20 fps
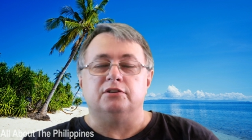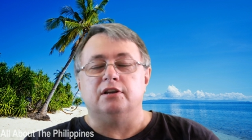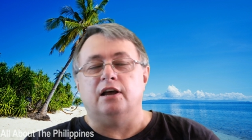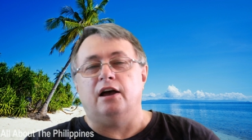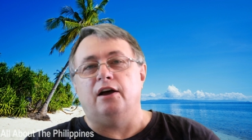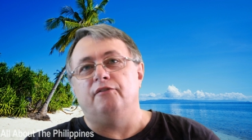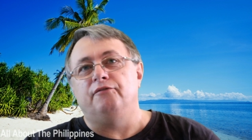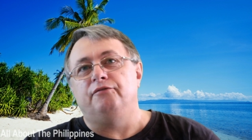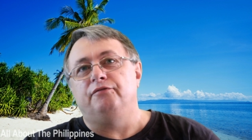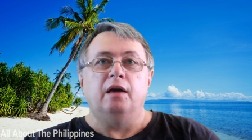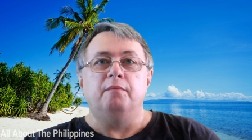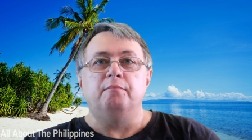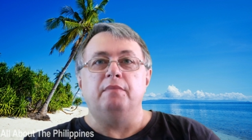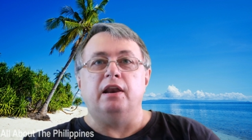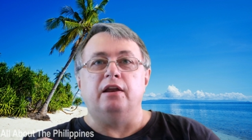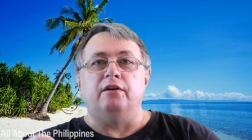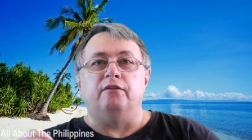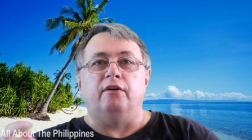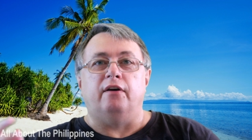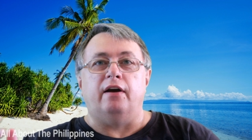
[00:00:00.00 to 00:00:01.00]
So, and
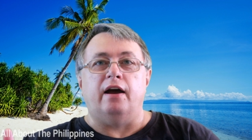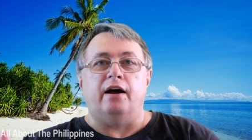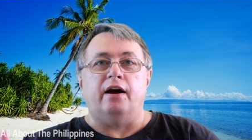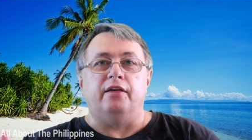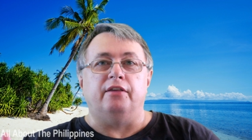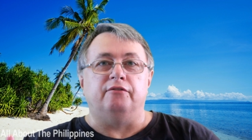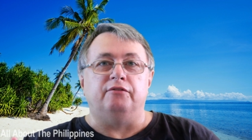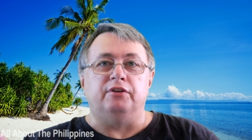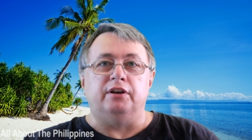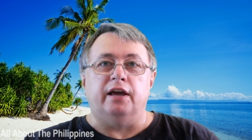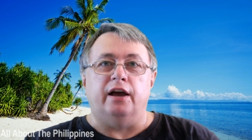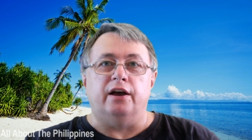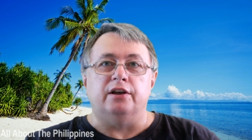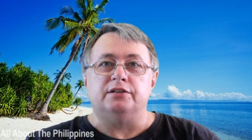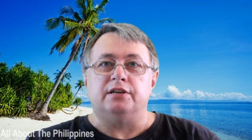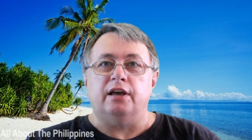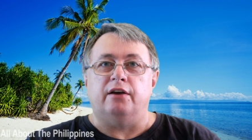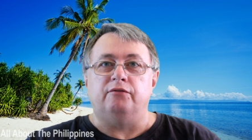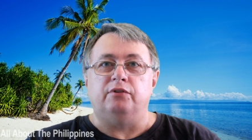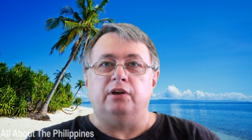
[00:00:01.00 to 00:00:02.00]
many of our other
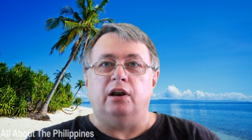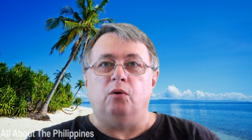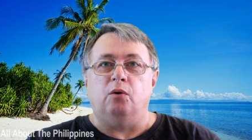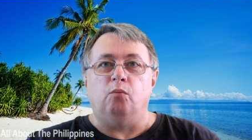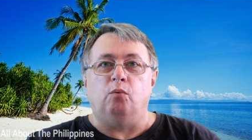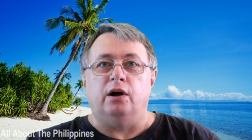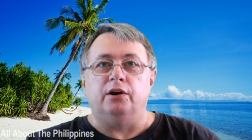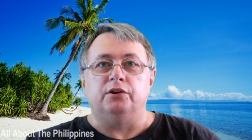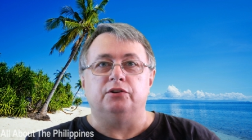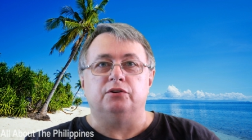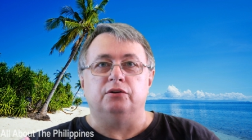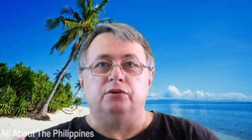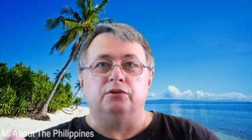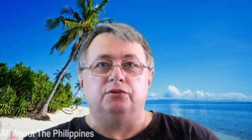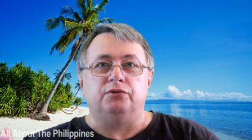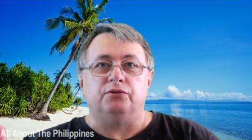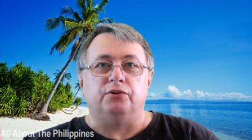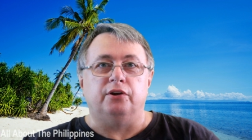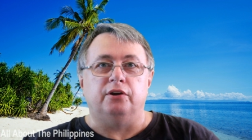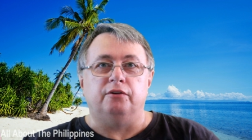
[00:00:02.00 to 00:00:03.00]
videos have, you know, 1,000,
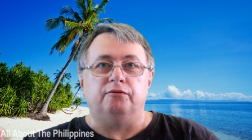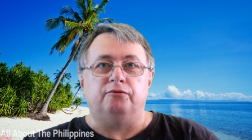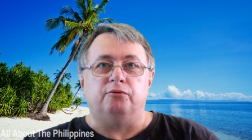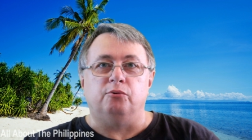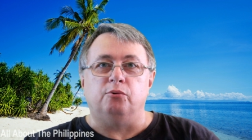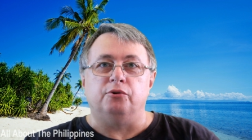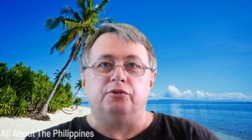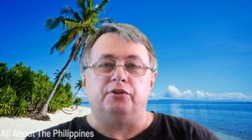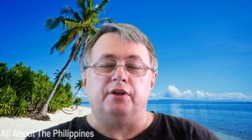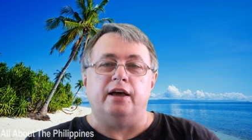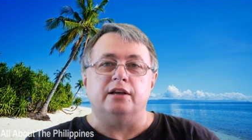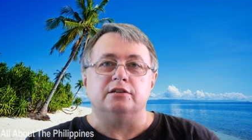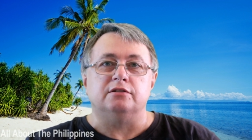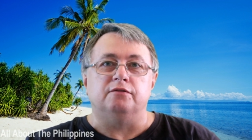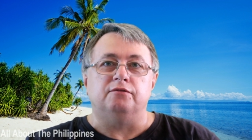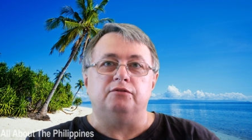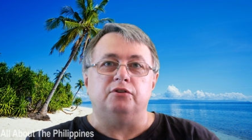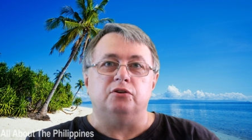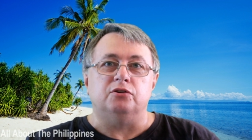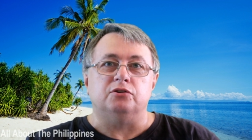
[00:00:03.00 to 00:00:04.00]
2,000, 3,000,
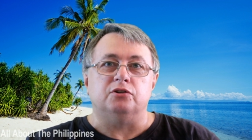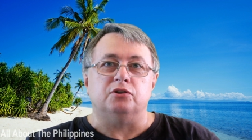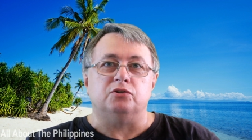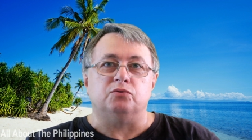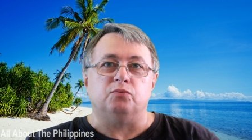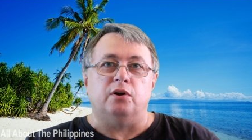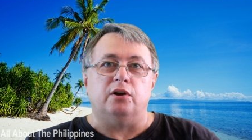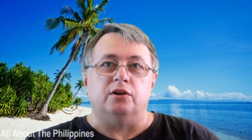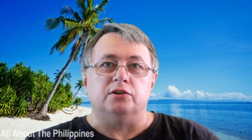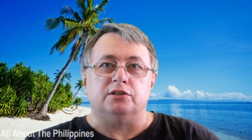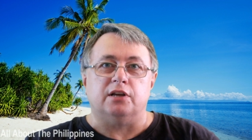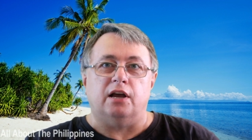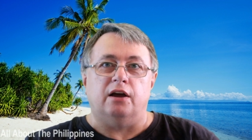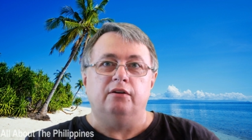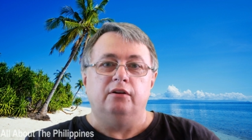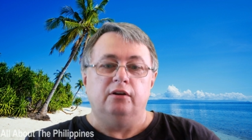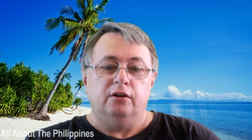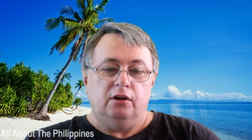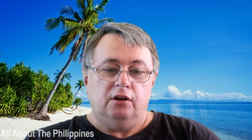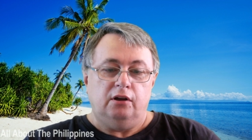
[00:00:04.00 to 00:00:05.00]
4,000 views as well.
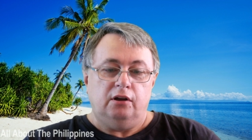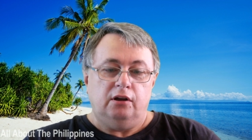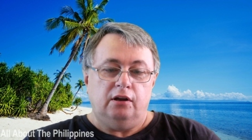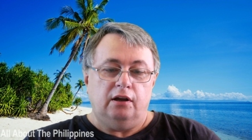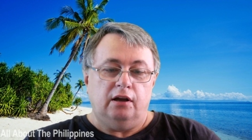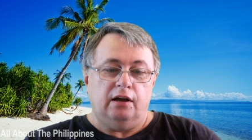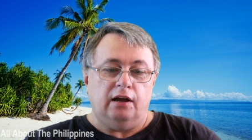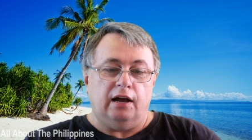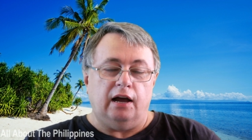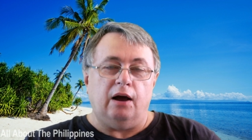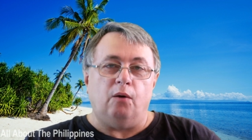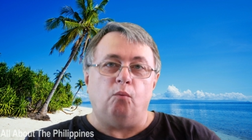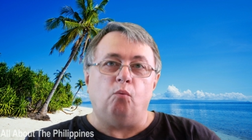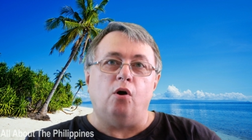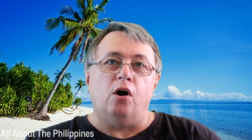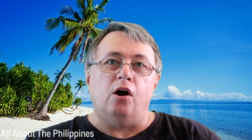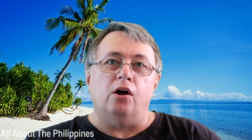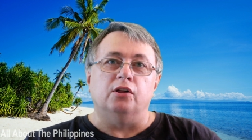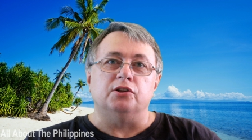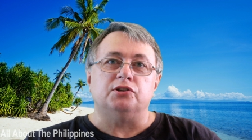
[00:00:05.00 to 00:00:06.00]
So
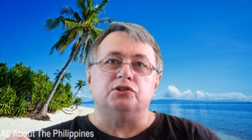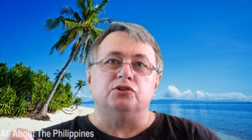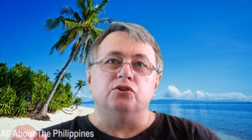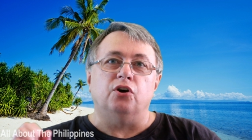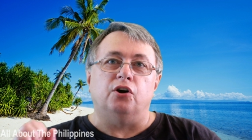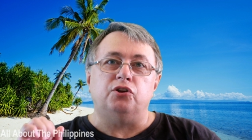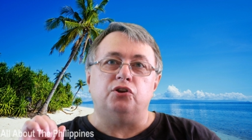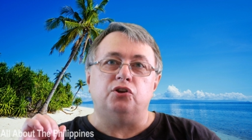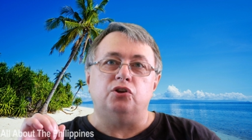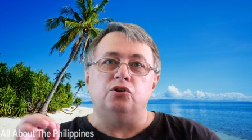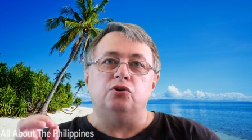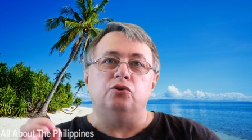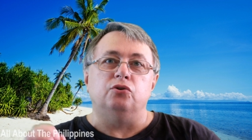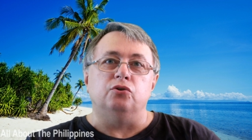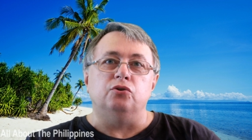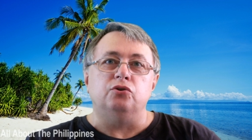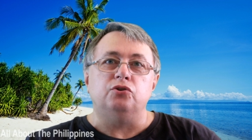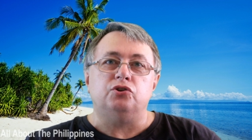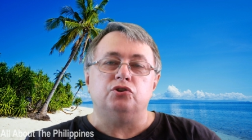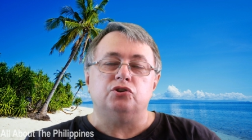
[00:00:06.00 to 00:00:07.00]
while it's not
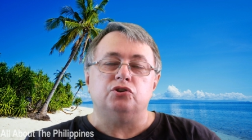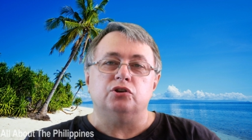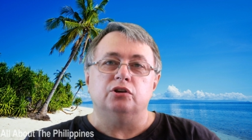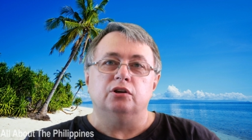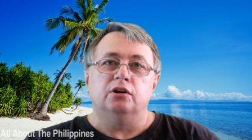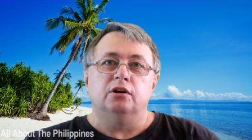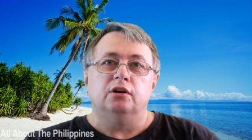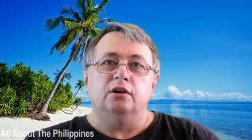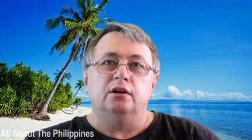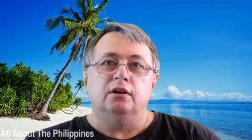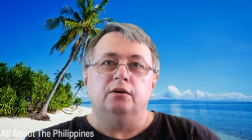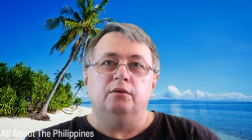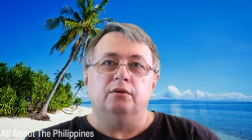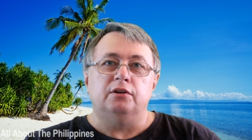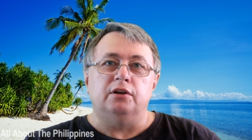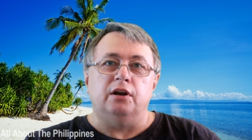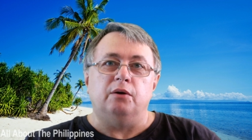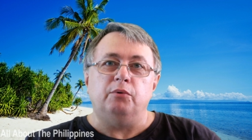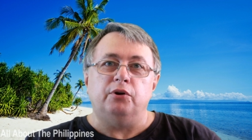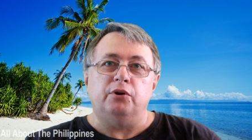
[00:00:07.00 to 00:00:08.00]
huge,
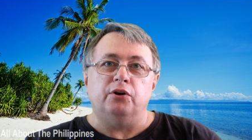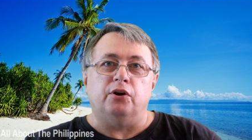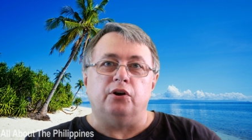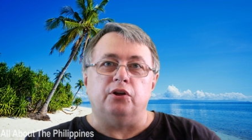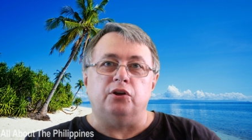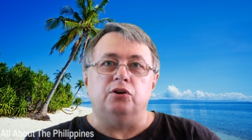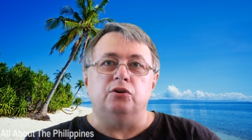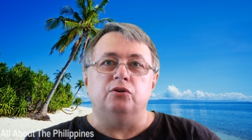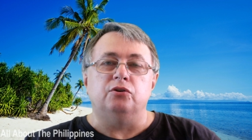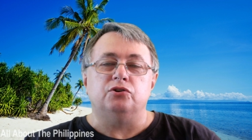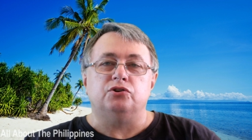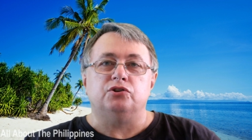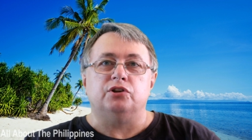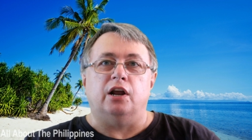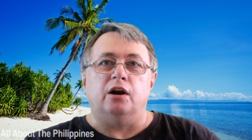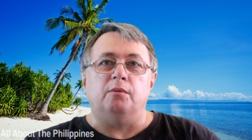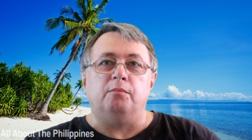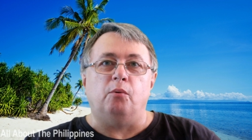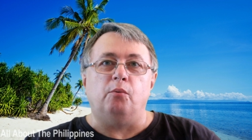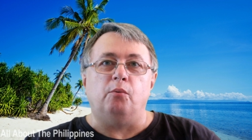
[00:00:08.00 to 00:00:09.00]
you know, we're not a huge
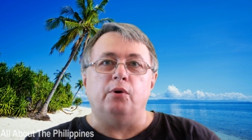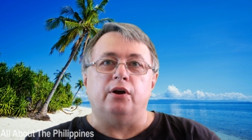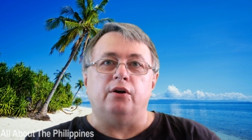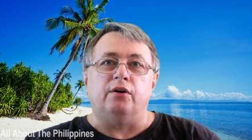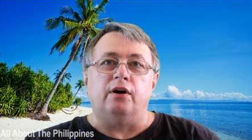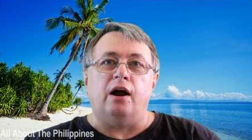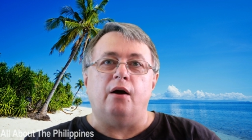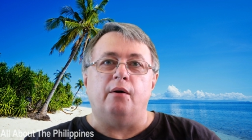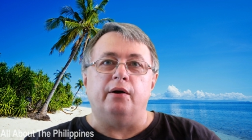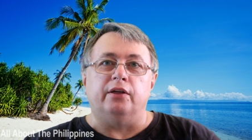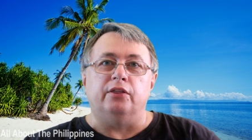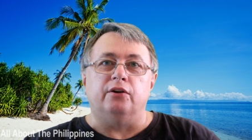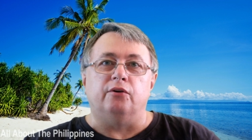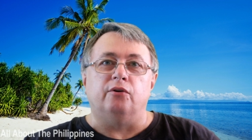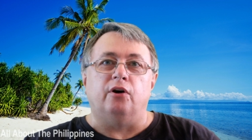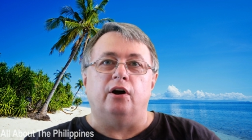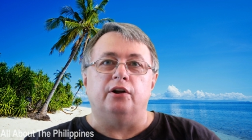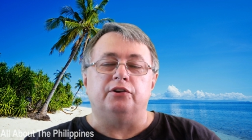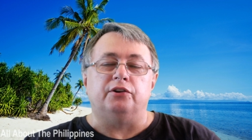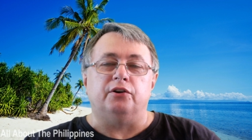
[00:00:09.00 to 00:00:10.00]
channel, but we're growing in the
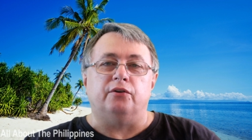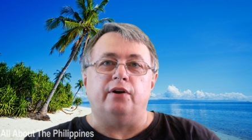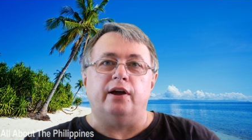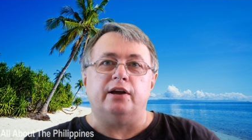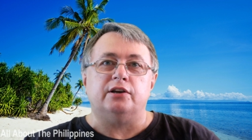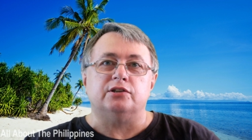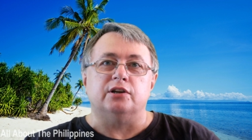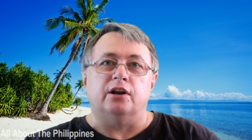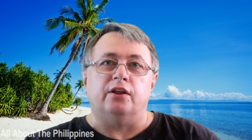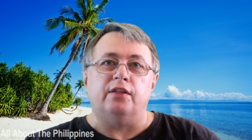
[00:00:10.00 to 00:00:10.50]
right direction.